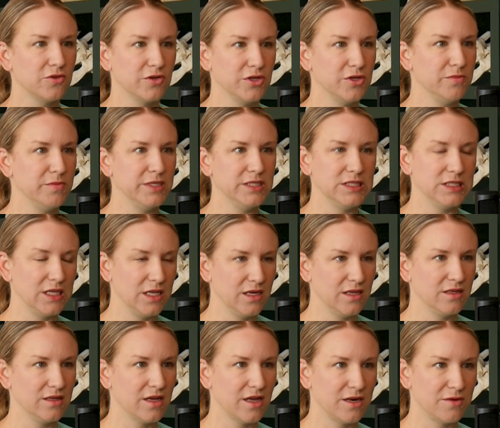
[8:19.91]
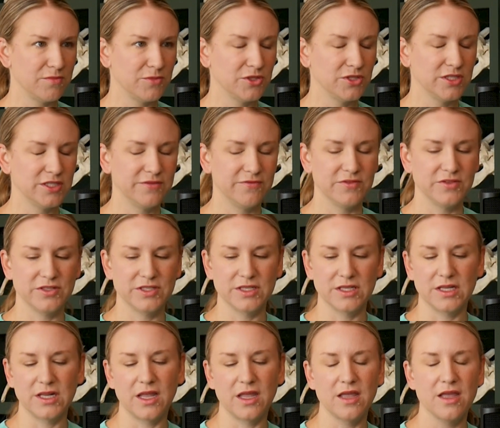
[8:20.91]
or you be seen at an emergency
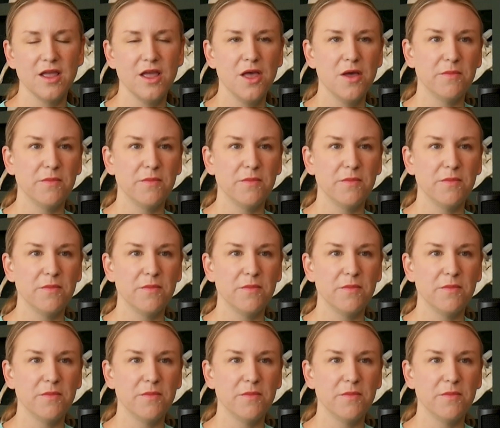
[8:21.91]
facility.